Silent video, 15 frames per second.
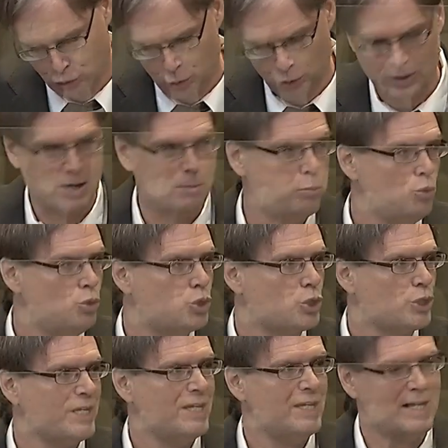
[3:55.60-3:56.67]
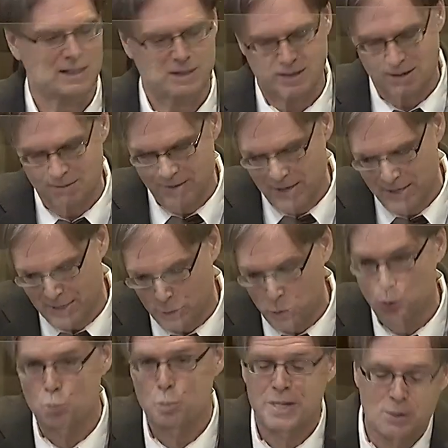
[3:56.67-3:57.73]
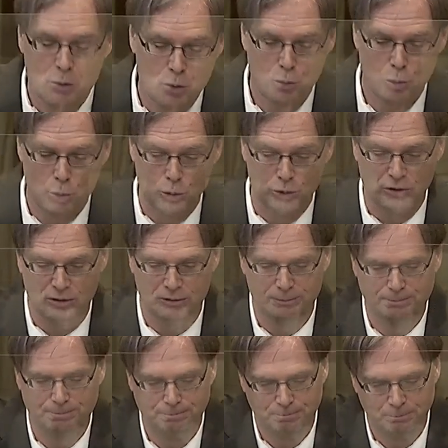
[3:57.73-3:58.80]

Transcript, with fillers: They met up eight times.